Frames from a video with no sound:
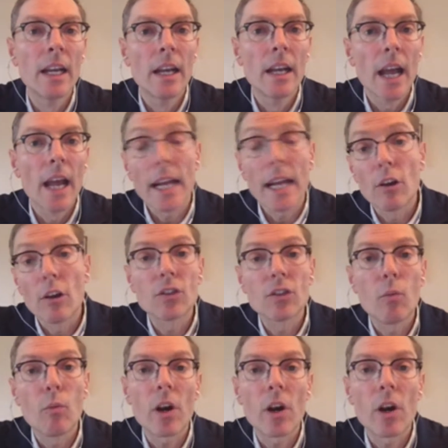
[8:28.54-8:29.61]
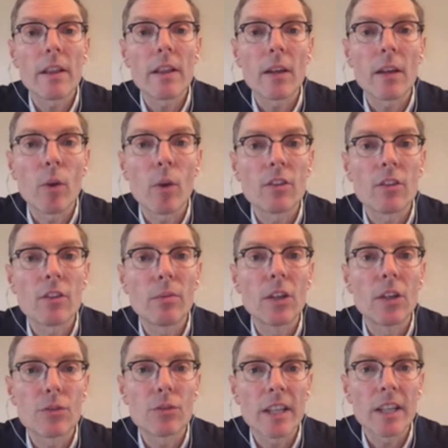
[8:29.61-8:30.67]
And he also worried that once we
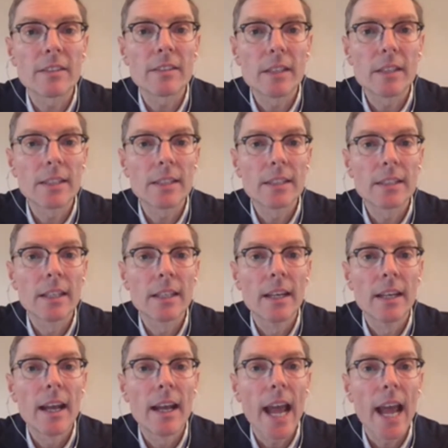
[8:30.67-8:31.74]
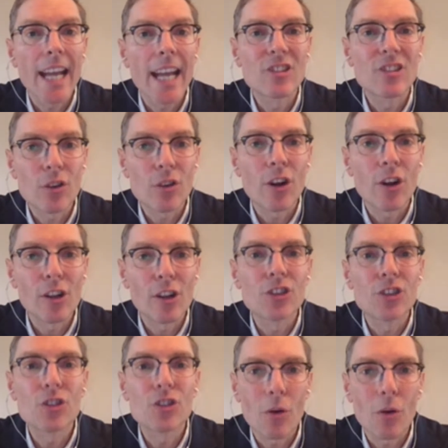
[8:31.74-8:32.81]
trust this external
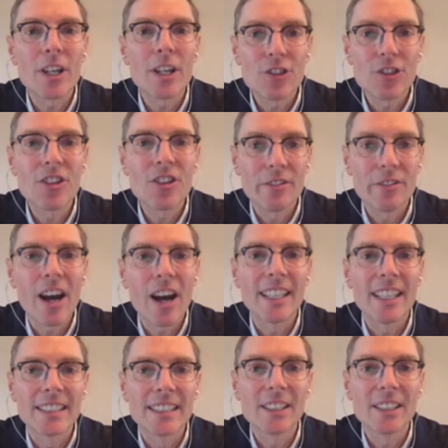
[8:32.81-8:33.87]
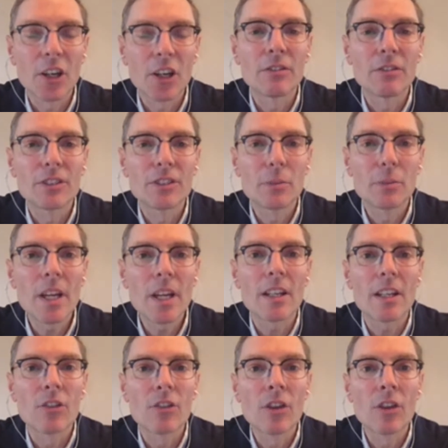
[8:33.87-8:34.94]
storage device of
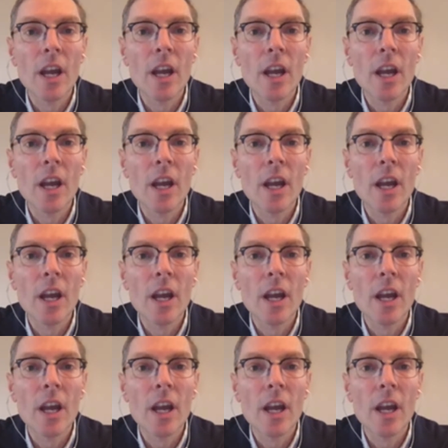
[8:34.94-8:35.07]
speech,